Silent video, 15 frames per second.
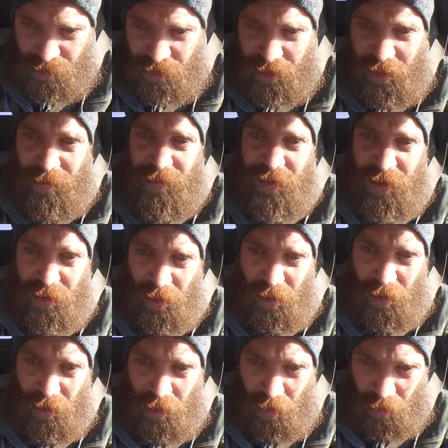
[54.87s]
sheep's
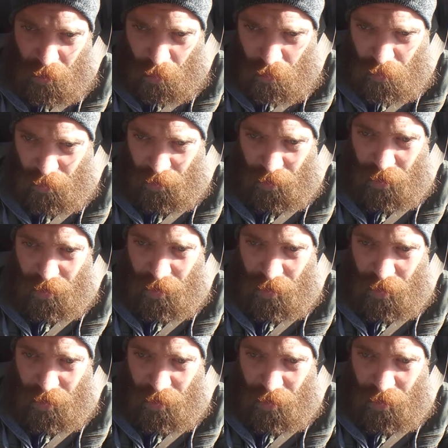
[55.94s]
clothing,